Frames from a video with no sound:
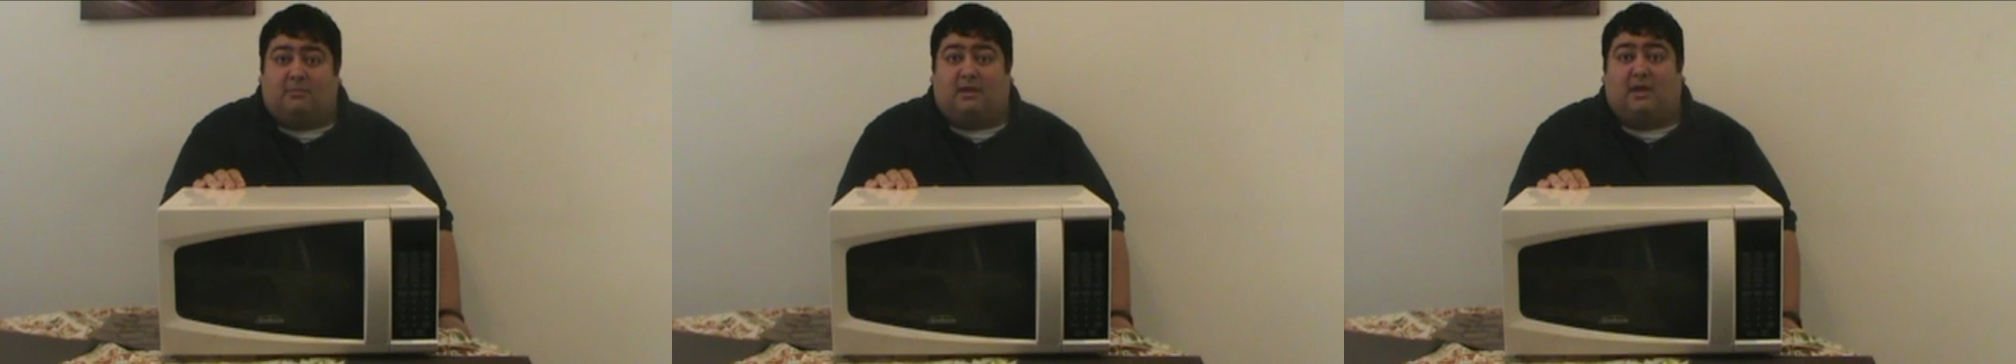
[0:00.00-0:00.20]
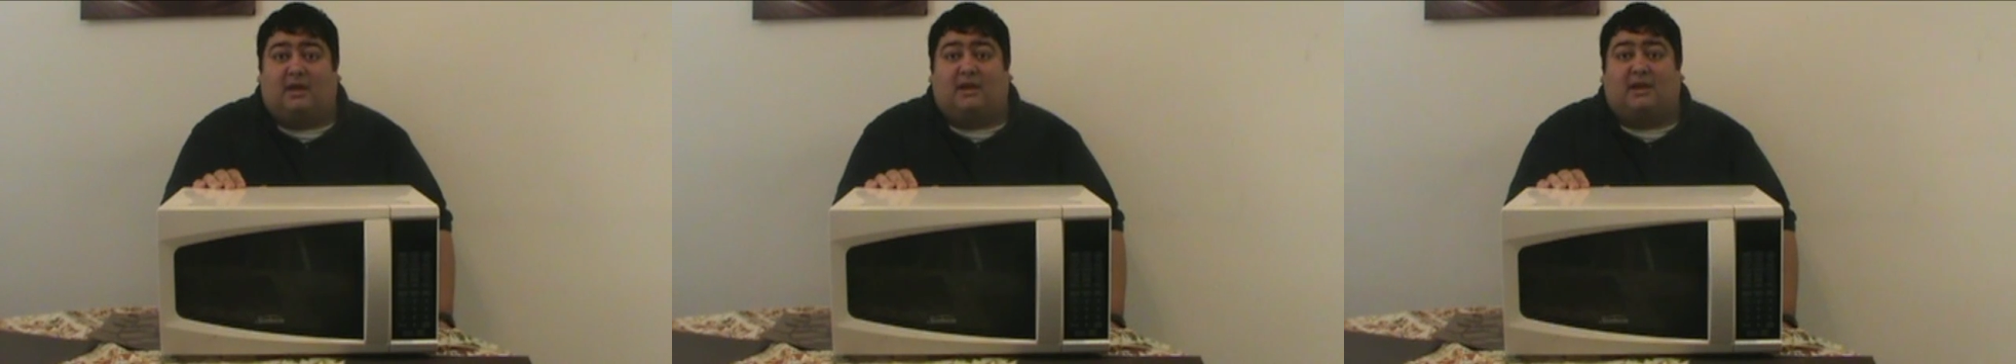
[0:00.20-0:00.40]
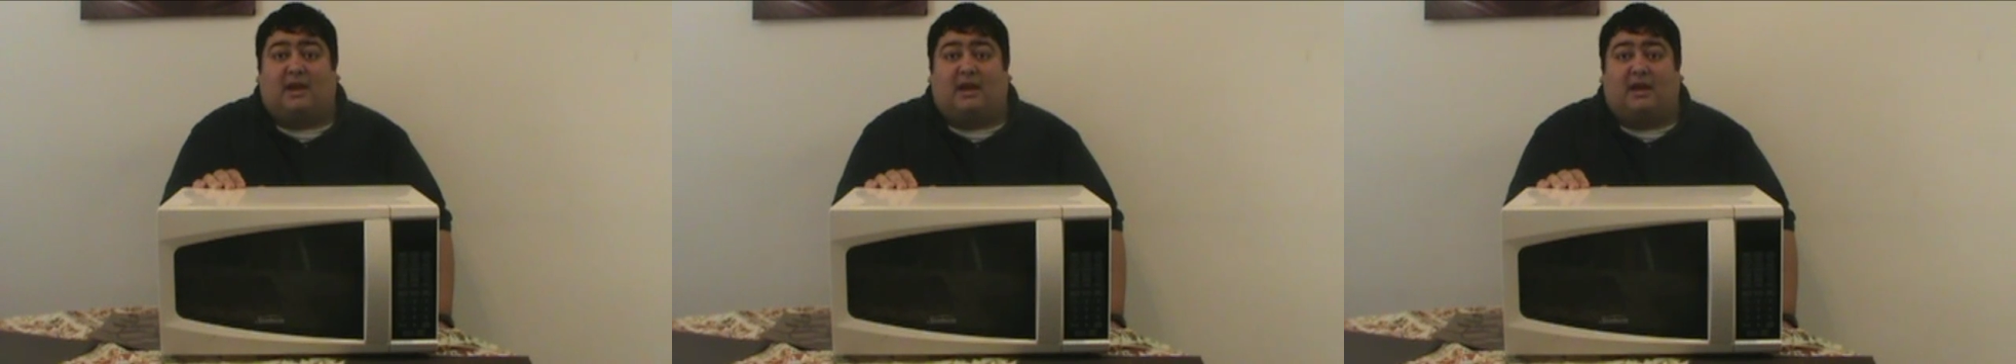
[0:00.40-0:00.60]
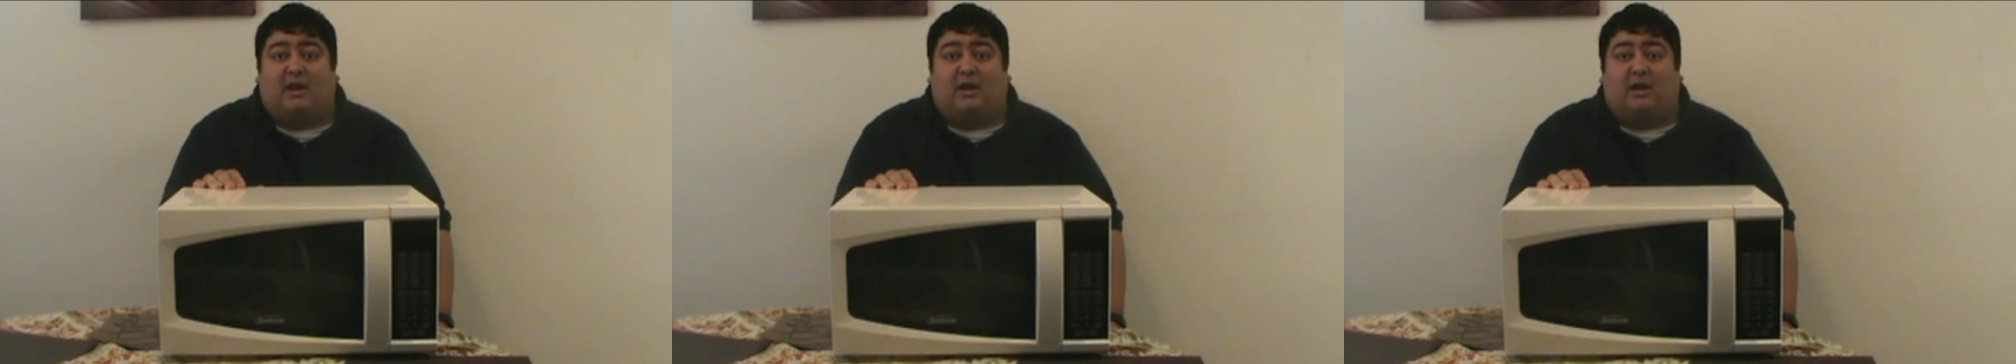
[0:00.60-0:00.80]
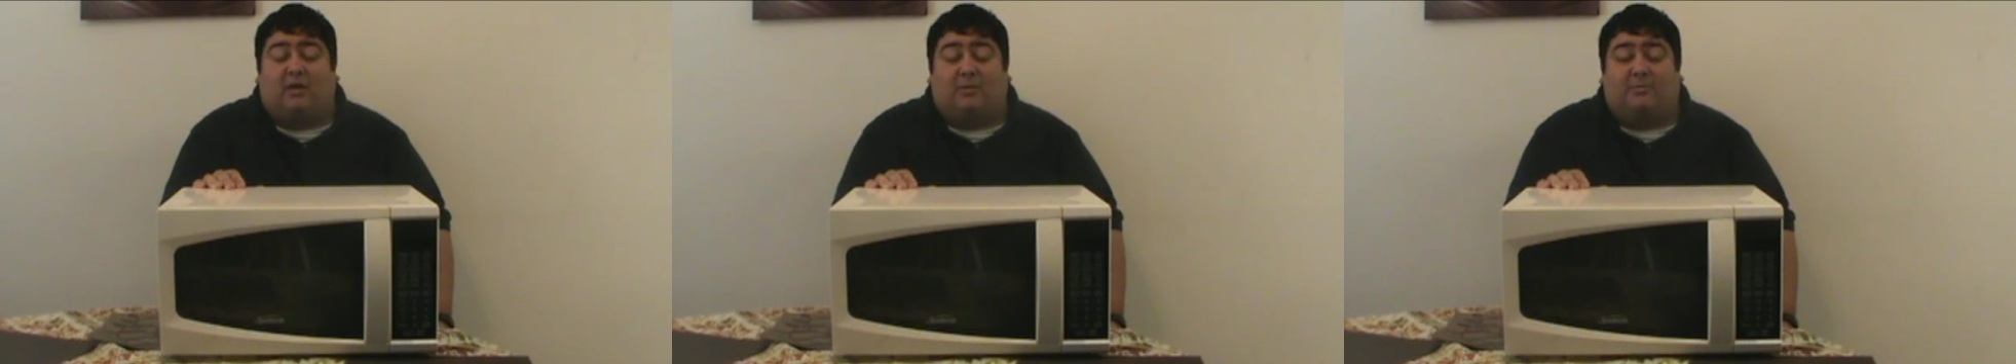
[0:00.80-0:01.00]
and
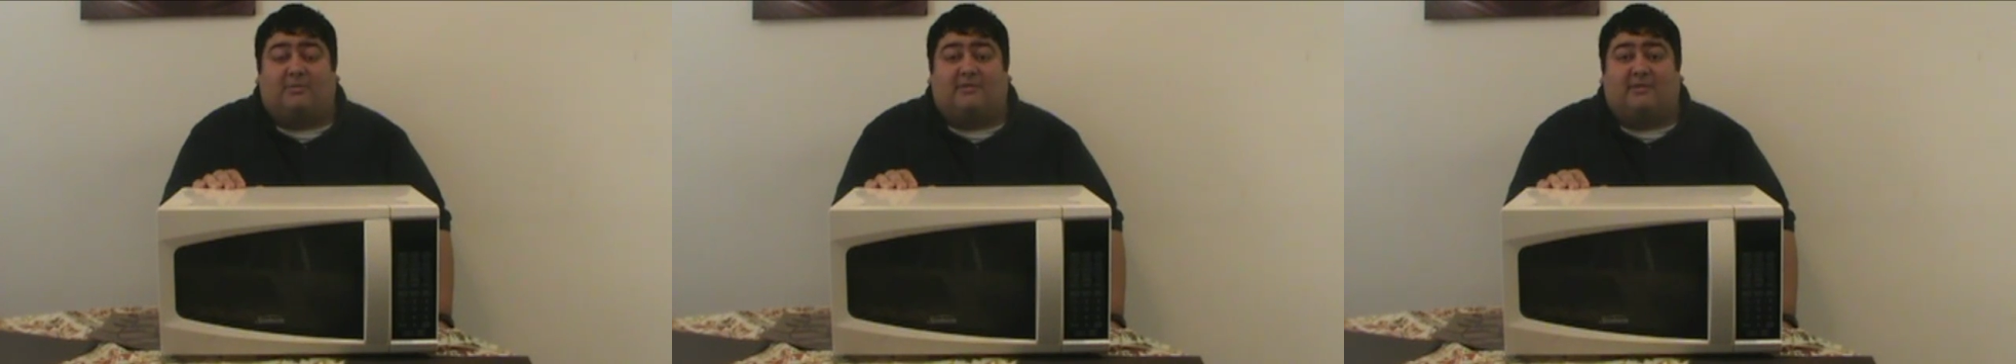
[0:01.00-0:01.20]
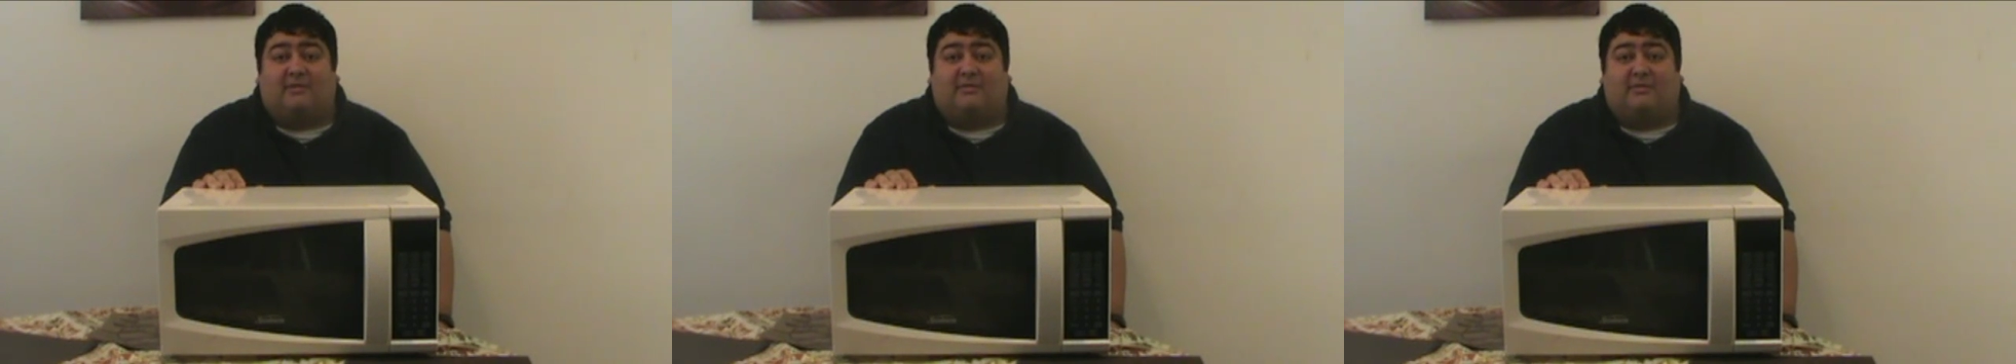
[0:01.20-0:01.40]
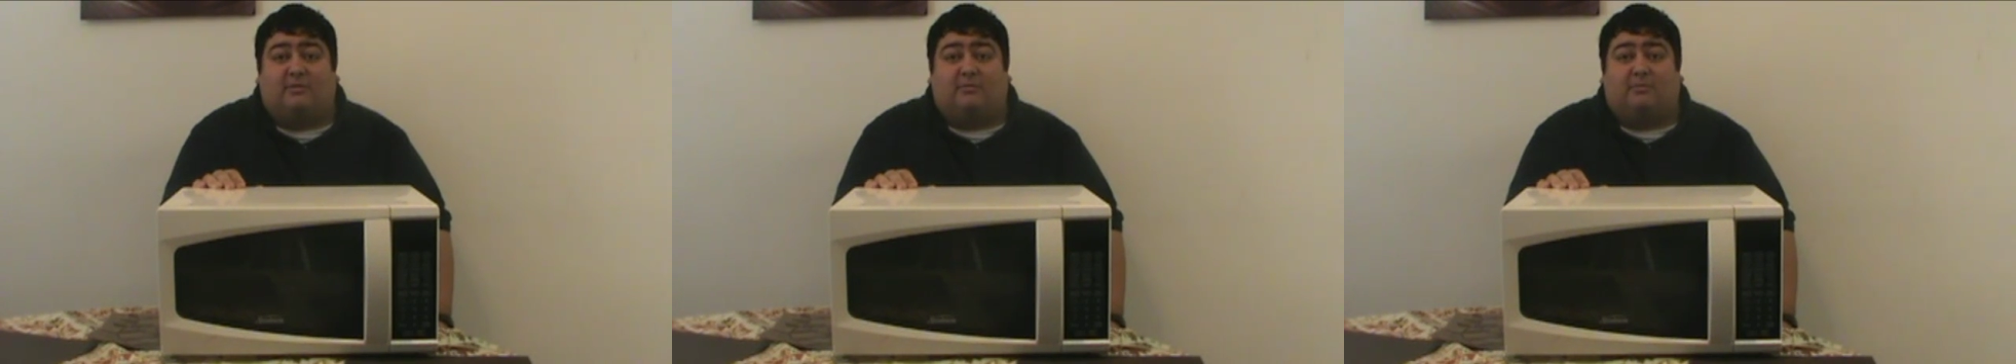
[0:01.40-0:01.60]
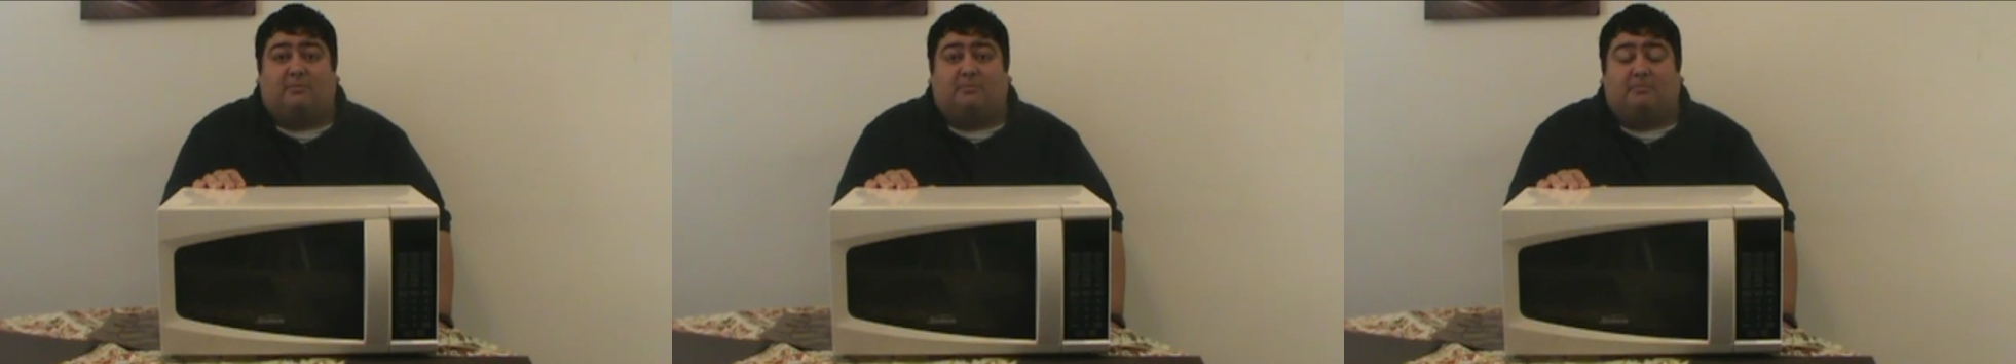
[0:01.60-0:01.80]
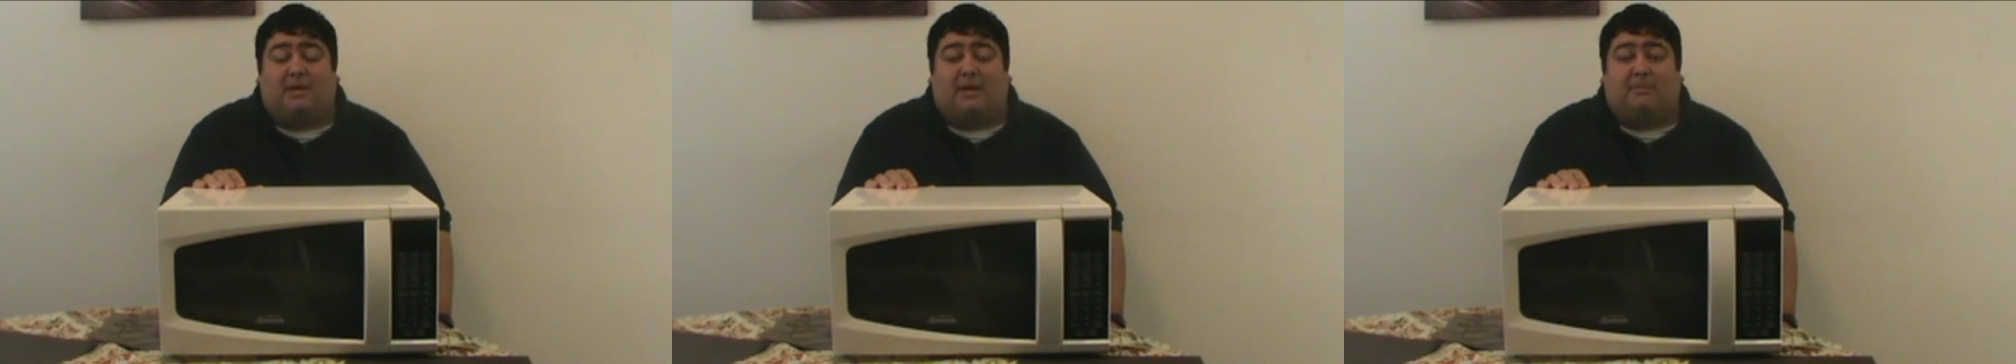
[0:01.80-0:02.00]
I hope to see you soon.
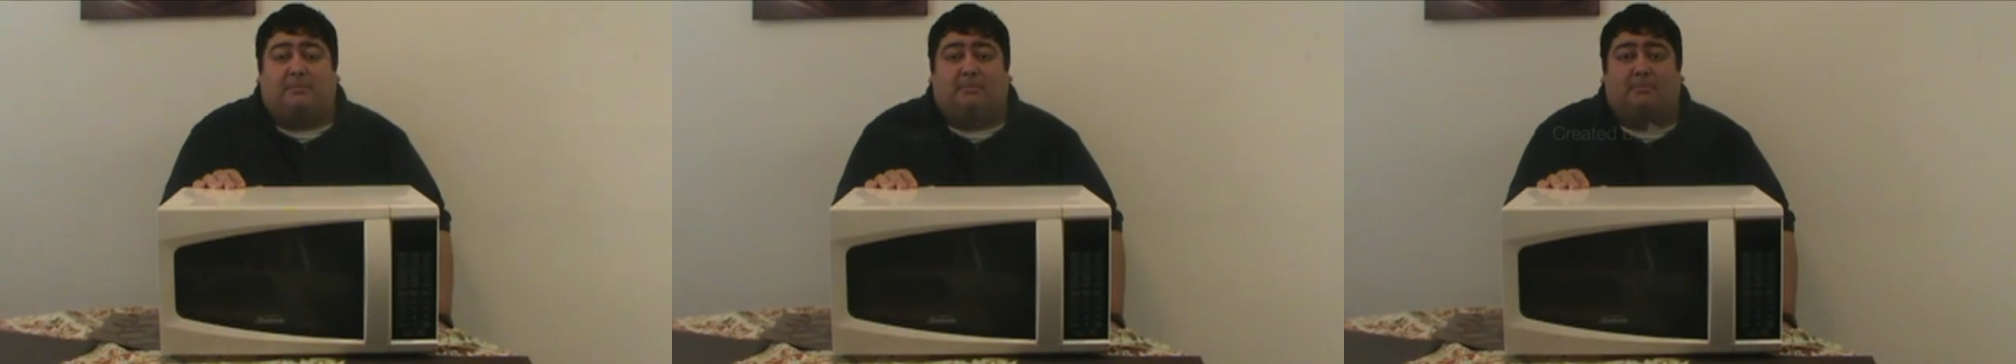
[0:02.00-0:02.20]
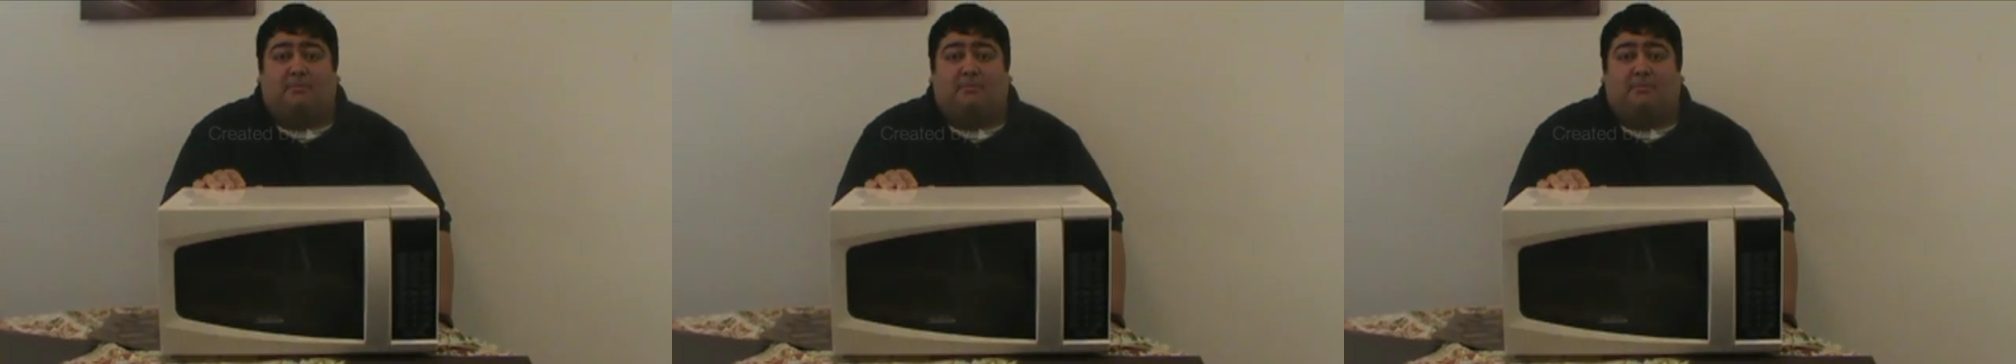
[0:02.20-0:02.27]
Bye.